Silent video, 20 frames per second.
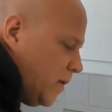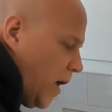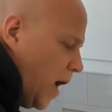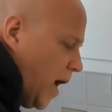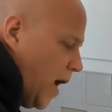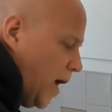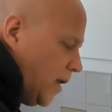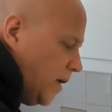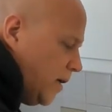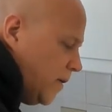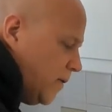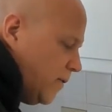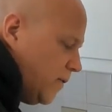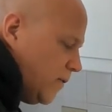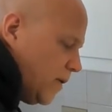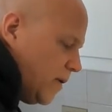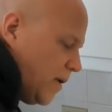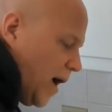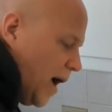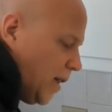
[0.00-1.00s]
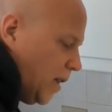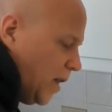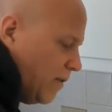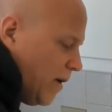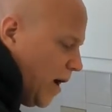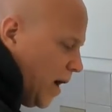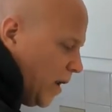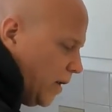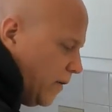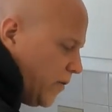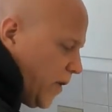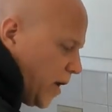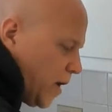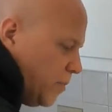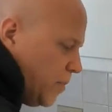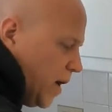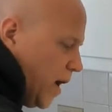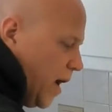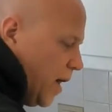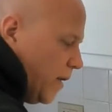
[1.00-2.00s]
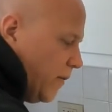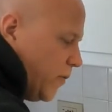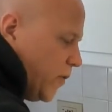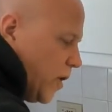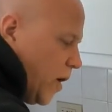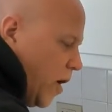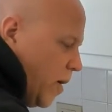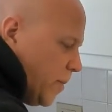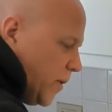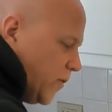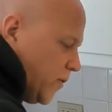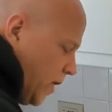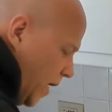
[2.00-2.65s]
olives. I love olives. I can put olives in almost